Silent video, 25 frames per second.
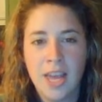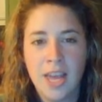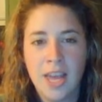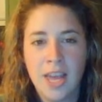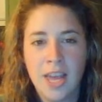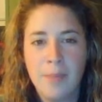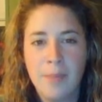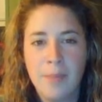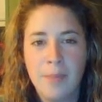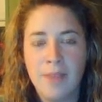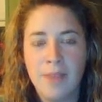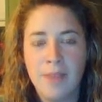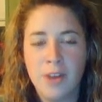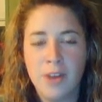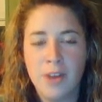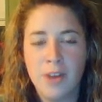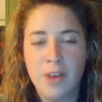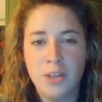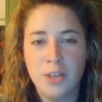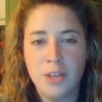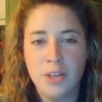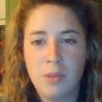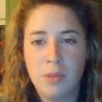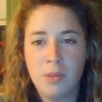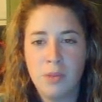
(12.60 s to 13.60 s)
My
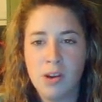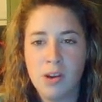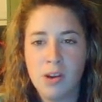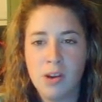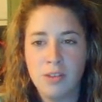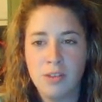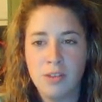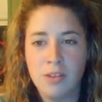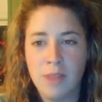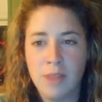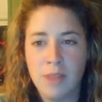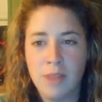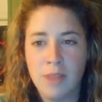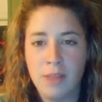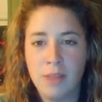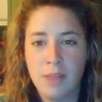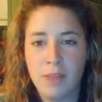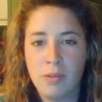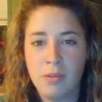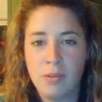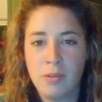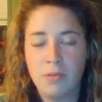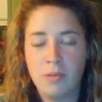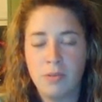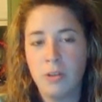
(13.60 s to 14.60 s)
first part of my
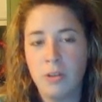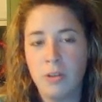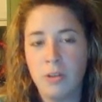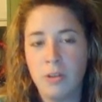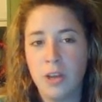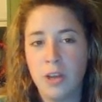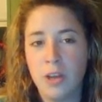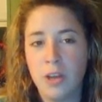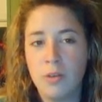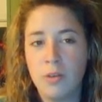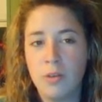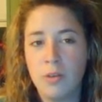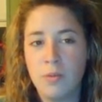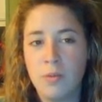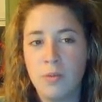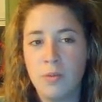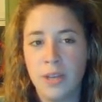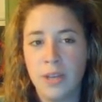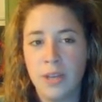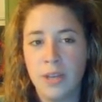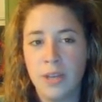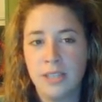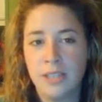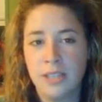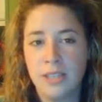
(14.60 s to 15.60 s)
portfolio
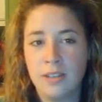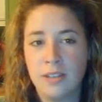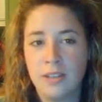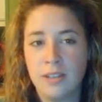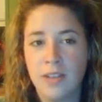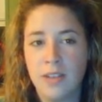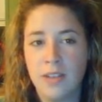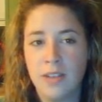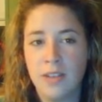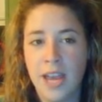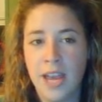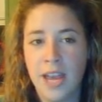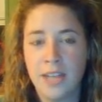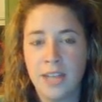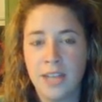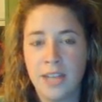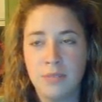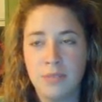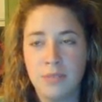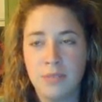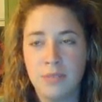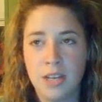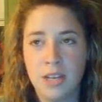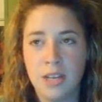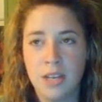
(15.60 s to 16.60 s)
was I had
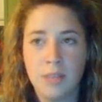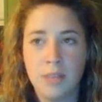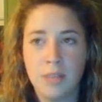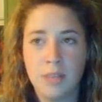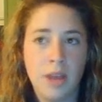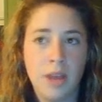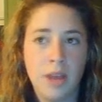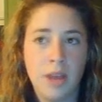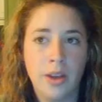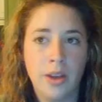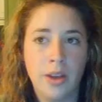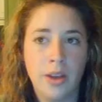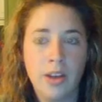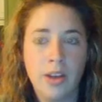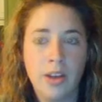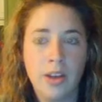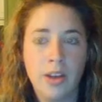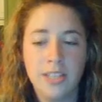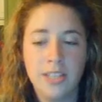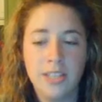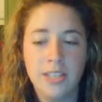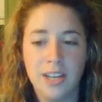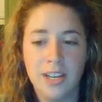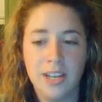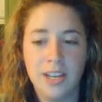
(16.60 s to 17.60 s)
to pick my
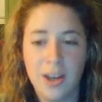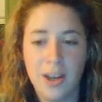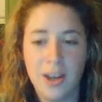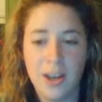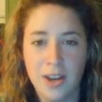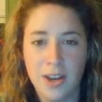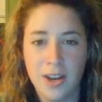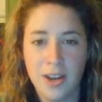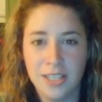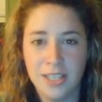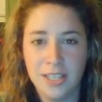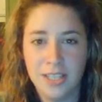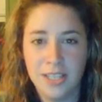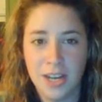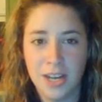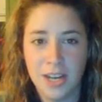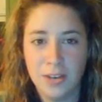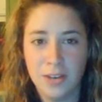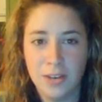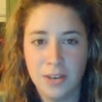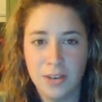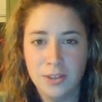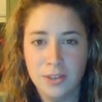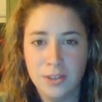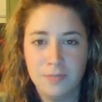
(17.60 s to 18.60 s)
content area
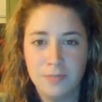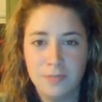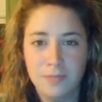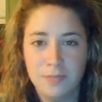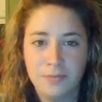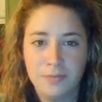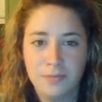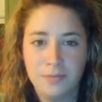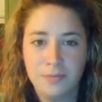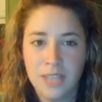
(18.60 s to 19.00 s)
standards,